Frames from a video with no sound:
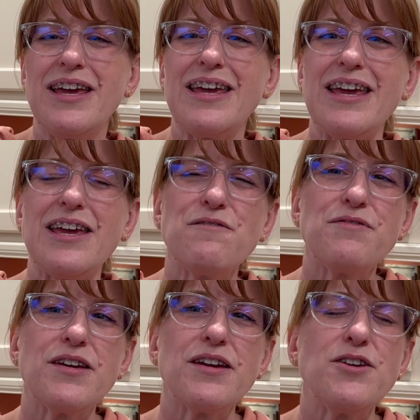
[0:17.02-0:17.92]
If
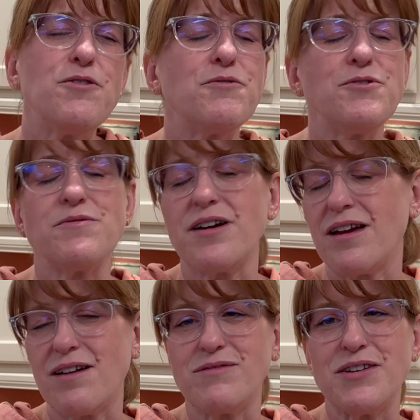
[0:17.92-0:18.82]
you do not
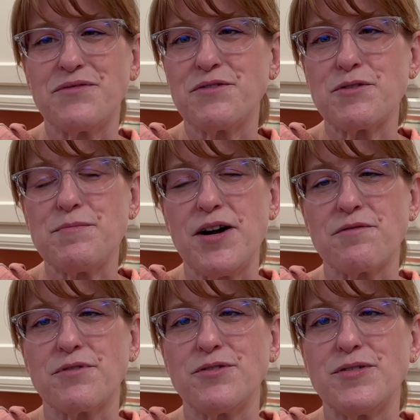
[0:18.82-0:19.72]
have leftover pot
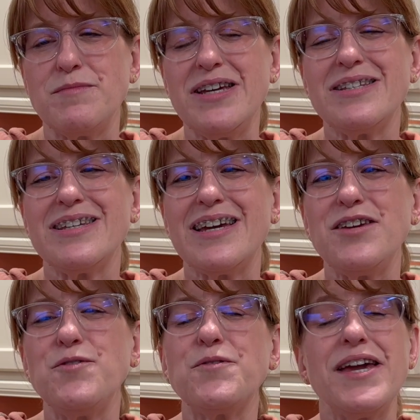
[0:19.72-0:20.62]
roast meat,
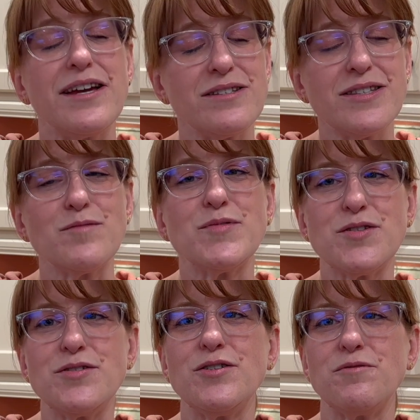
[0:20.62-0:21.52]
you can
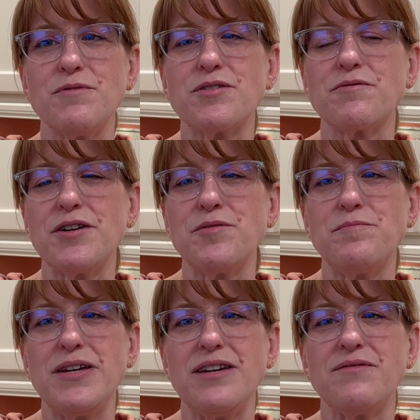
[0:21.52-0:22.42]
substitute with ground
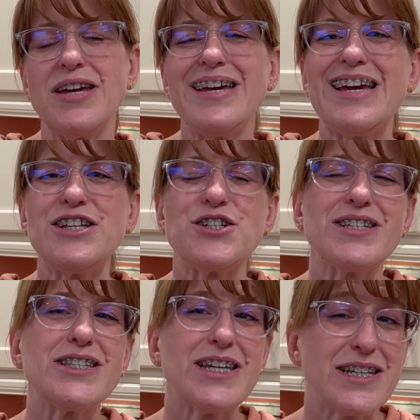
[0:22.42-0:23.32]
beef. It
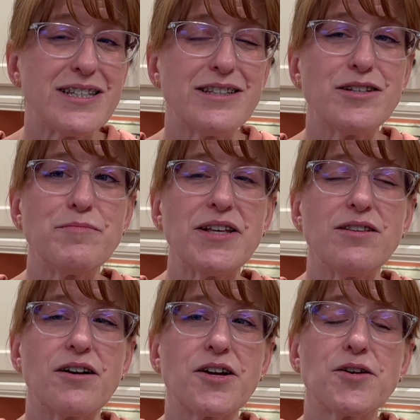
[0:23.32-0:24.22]
just takes a little bit
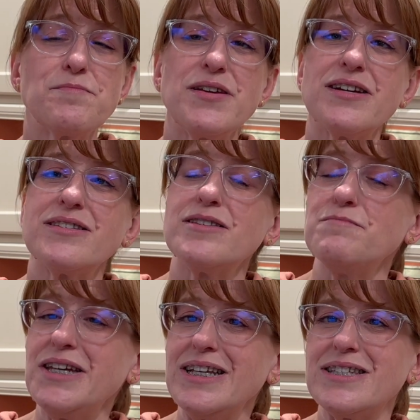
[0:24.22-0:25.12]
longer because the
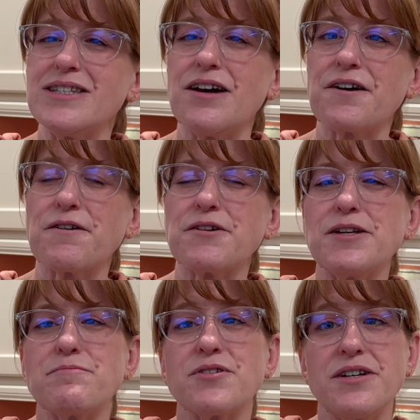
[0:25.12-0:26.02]
meat is not already
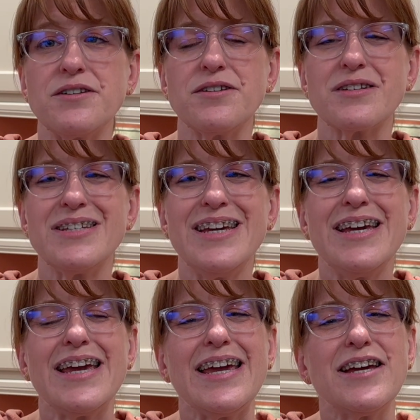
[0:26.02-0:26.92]
pre-cooked,
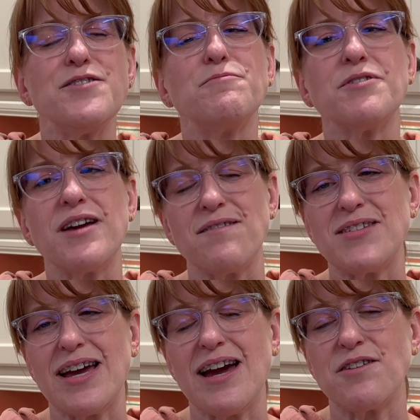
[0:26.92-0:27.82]
and you will have to
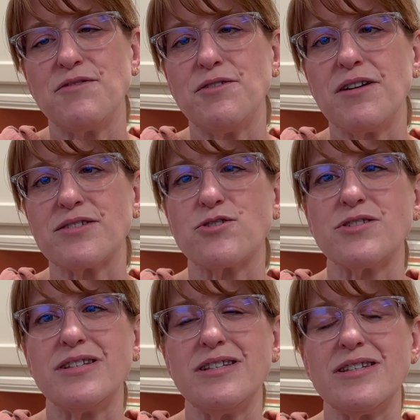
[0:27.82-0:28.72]
add a few extra
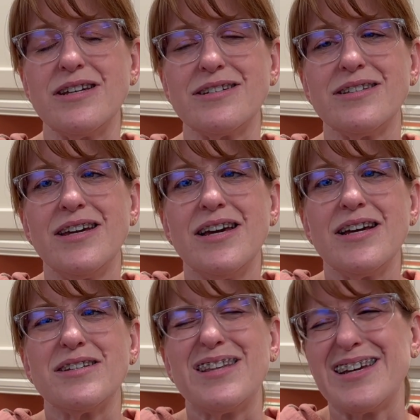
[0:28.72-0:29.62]
seasonings,
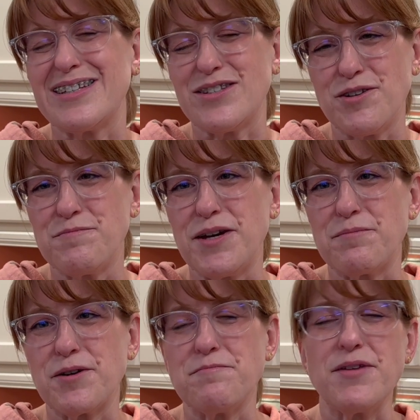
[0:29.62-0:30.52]
so like salt and
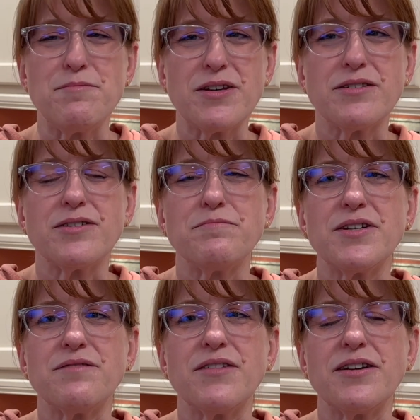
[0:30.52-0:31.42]
pepper, maybe a little bit
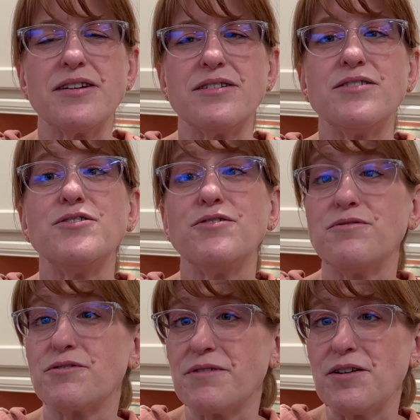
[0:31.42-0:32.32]
of onion to the
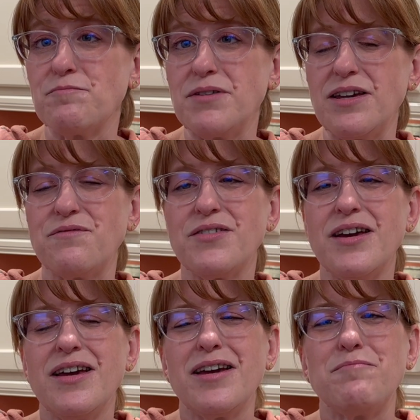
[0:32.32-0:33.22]
ground beef.
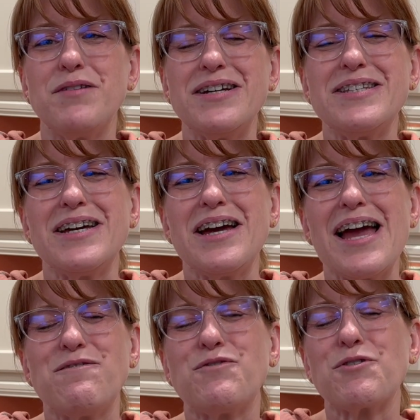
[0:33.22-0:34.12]
But
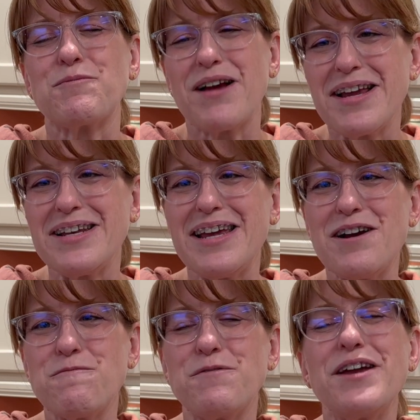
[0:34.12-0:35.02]
for right
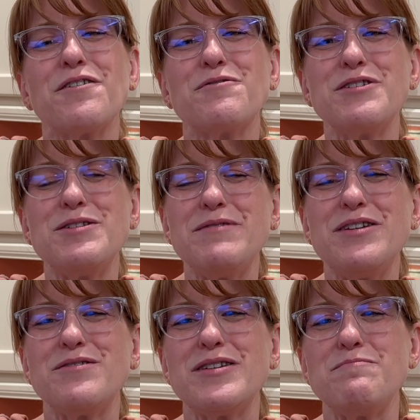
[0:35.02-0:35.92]
now, we are going to be
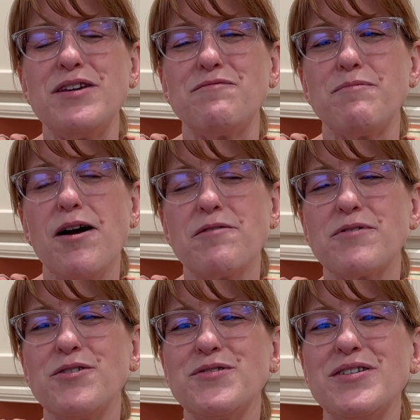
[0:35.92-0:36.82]
using beef pot
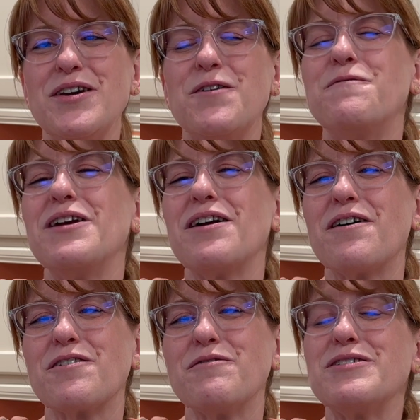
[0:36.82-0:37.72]
roast. We are
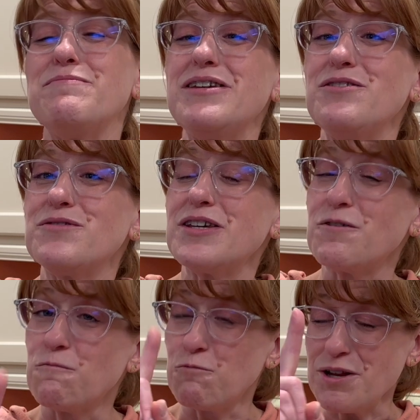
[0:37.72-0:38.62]
going to be
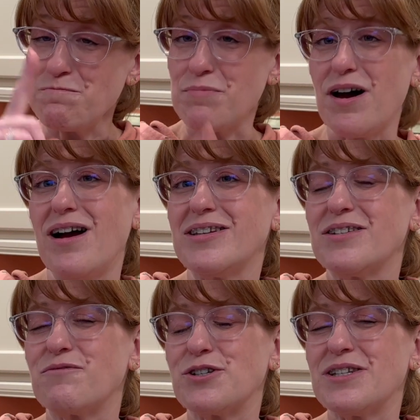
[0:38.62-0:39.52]
using one pot
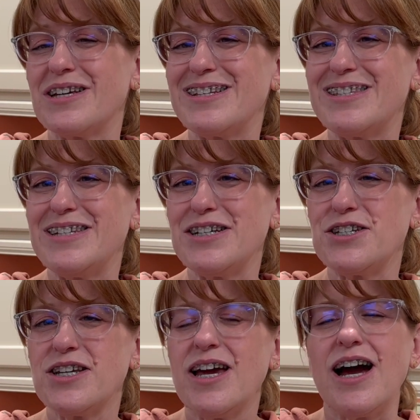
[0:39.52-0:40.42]
for tonight's dish.
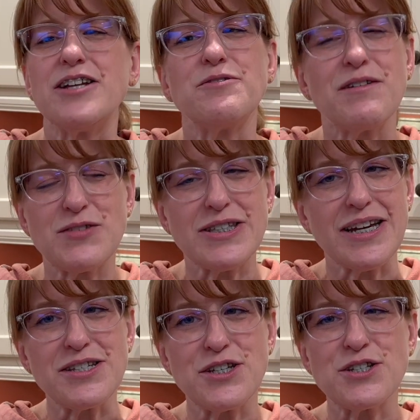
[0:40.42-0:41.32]
I do have a
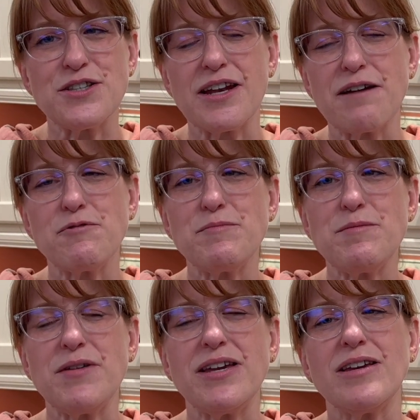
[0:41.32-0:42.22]
side dish that I will be
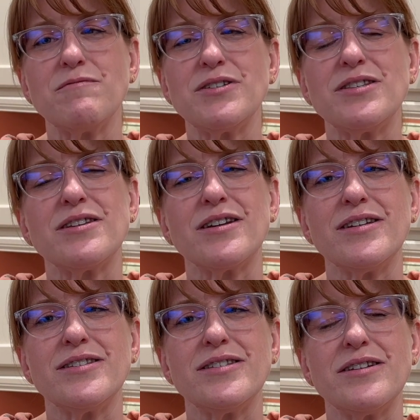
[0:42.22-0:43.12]
making with
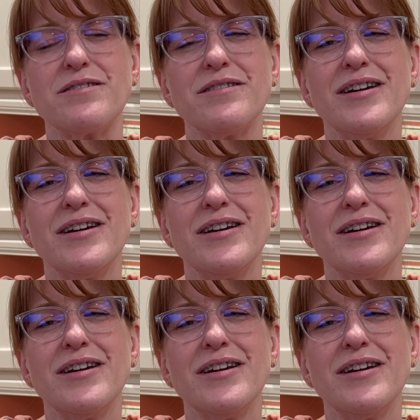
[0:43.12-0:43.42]
tonight's dinner,